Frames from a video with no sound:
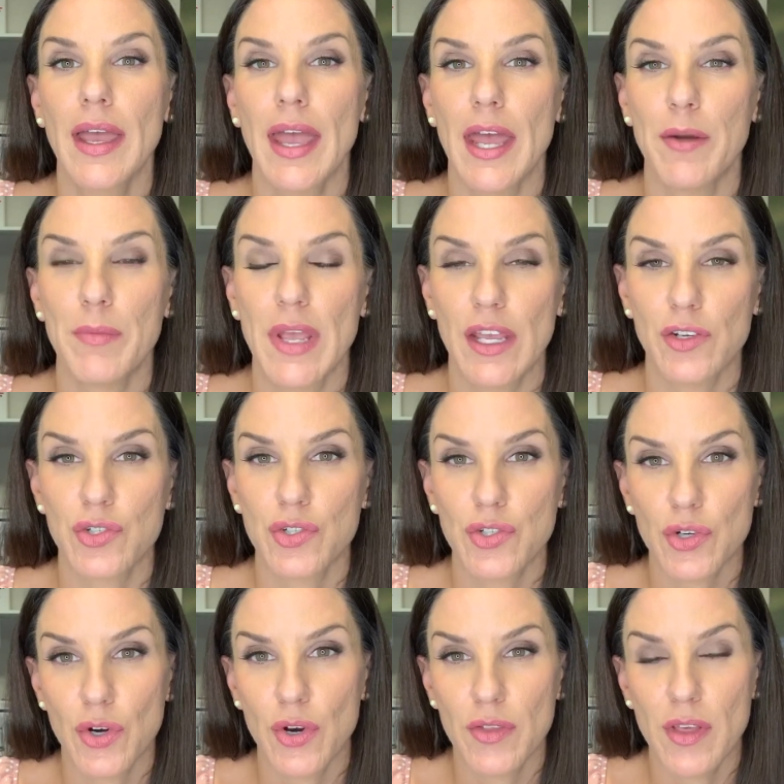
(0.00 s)
and make
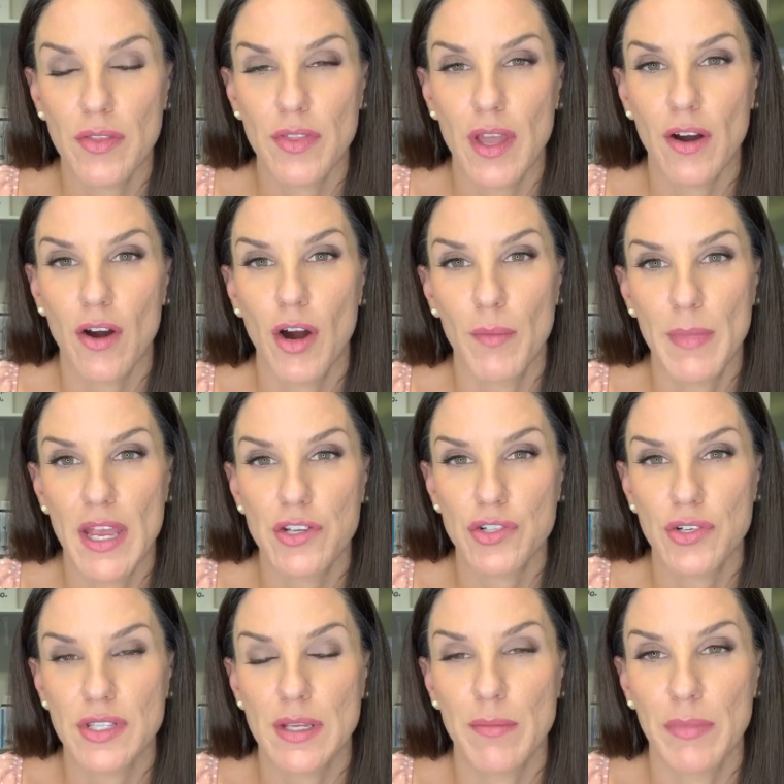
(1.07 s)
sure that there are
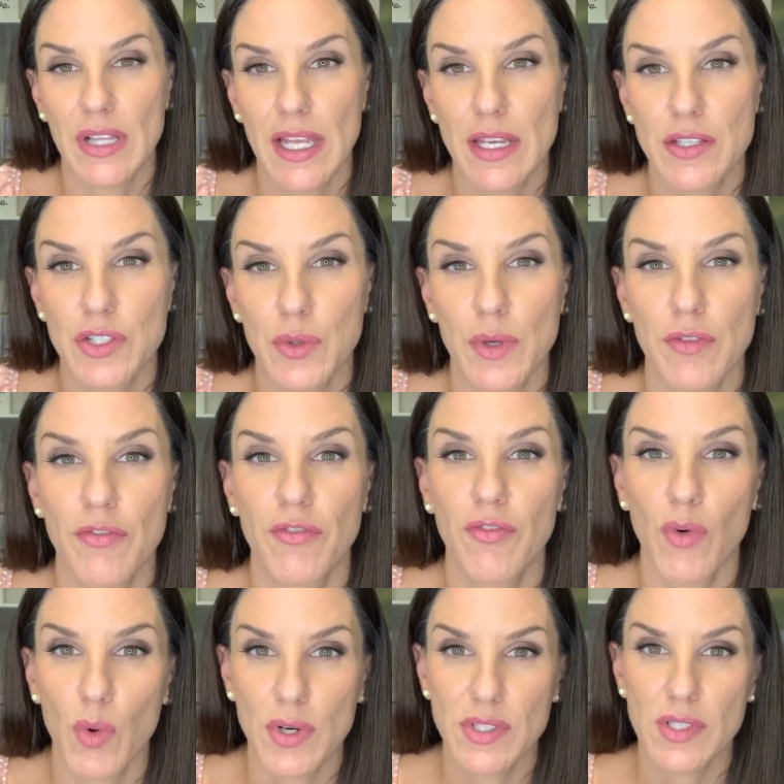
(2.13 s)
measures in place to
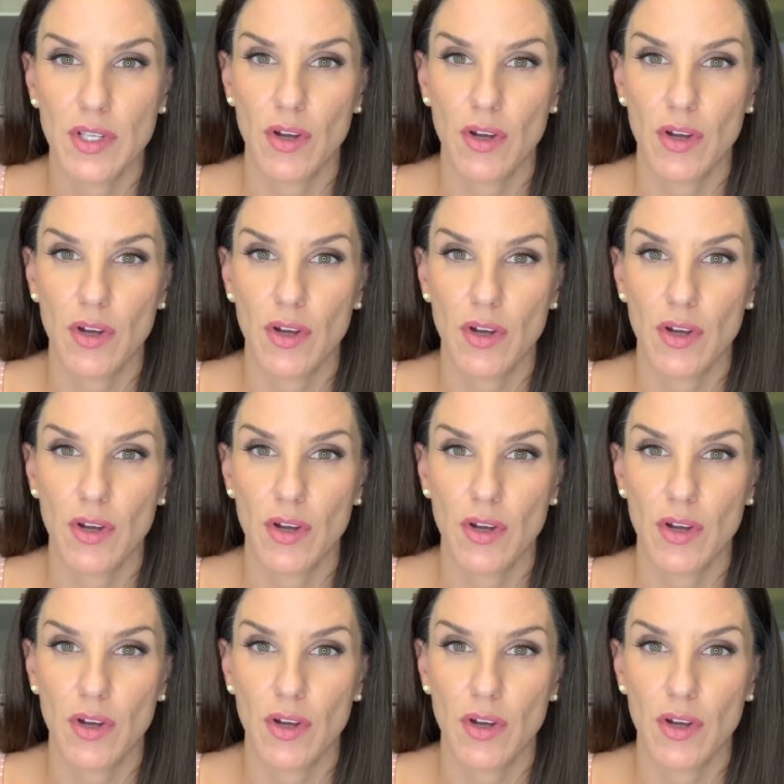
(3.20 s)
enforce the